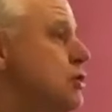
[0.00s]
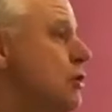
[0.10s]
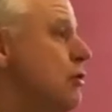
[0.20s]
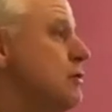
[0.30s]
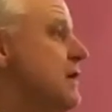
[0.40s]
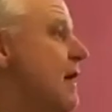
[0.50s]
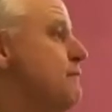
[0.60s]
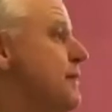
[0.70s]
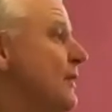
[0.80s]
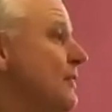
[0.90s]
church
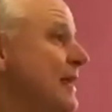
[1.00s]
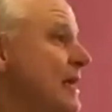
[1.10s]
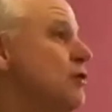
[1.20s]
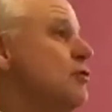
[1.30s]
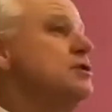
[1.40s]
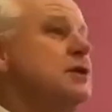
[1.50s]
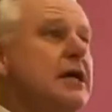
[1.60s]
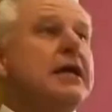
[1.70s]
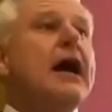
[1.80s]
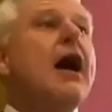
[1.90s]
have been leaders
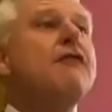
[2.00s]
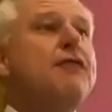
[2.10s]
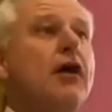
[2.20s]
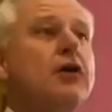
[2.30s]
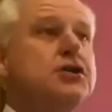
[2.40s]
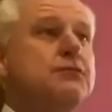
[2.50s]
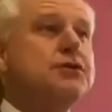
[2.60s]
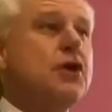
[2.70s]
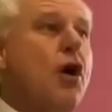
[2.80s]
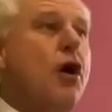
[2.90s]
in our
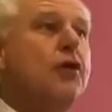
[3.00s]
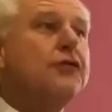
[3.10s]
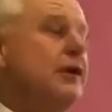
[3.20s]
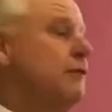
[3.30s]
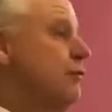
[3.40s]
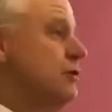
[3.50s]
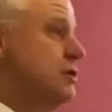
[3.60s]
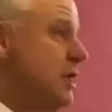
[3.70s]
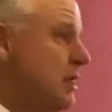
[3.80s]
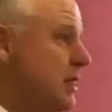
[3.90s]
fellowship's cause in
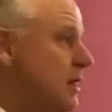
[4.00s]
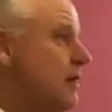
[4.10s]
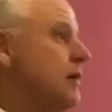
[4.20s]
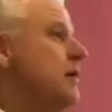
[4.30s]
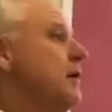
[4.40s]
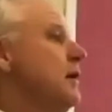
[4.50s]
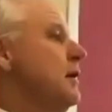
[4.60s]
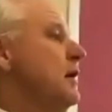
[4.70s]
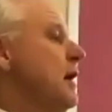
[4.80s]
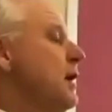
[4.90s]
Virginia
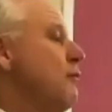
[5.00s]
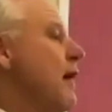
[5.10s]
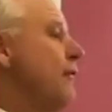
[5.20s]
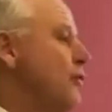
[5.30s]
and around